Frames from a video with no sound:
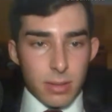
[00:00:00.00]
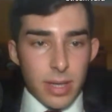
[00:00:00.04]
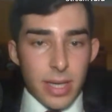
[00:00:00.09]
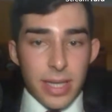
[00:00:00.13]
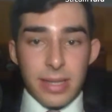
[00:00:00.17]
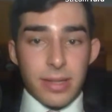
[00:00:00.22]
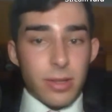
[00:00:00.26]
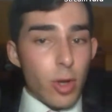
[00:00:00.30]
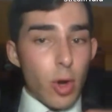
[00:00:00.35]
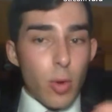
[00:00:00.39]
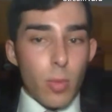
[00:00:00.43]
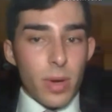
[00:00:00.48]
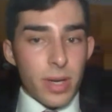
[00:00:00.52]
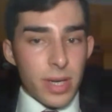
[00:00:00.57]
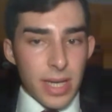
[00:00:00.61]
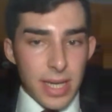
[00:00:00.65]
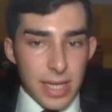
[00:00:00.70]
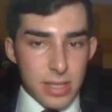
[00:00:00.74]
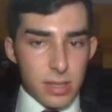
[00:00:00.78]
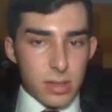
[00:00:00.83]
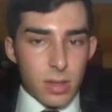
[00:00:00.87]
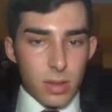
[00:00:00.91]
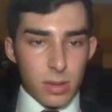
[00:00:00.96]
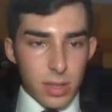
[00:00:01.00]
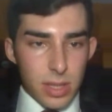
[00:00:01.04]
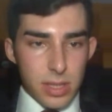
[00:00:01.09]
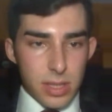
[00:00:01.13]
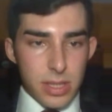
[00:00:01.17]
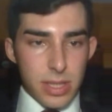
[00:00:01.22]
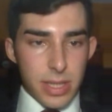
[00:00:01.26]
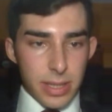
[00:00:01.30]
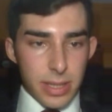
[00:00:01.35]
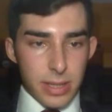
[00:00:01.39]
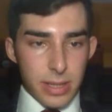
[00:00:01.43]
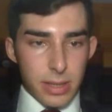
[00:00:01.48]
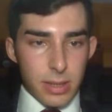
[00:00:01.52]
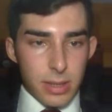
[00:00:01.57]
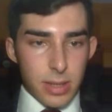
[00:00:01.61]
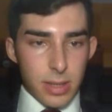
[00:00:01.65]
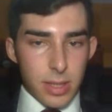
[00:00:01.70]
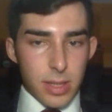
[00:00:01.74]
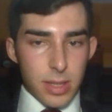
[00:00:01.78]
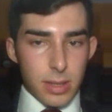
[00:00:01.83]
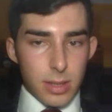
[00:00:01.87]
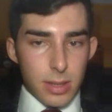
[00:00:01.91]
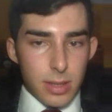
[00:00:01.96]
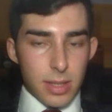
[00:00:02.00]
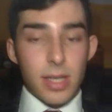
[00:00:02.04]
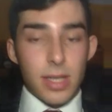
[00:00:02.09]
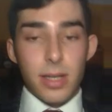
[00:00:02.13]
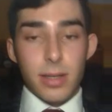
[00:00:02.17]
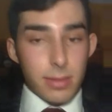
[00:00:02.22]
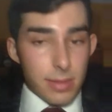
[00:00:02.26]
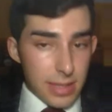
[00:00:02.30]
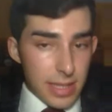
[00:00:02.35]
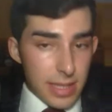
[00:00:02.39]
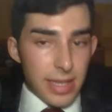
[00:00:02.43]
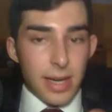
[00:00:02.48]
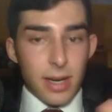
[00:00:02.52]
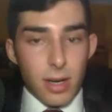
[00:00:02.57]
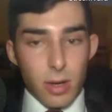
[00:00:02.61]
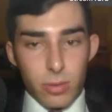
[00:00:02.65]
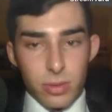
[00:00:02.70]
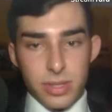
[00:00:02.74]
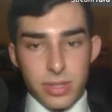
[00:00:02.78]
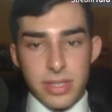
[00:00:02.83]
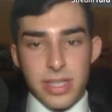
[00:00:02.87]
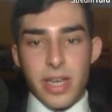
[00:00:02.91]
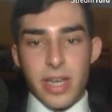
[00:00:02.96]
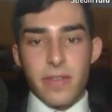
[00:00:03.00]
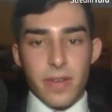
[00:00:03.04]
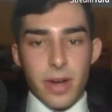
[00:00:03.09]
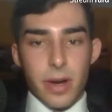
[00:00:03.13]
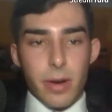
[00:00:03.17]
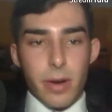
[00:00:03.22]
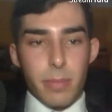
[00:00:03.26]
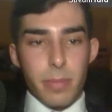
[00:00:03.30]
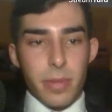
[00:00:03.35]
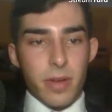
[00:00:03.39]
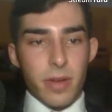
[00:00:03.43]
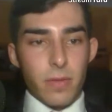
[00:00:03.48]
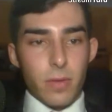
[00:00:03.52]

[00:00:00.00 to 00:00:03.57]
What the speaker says: And no one has done this yet, let alone JF Garepi,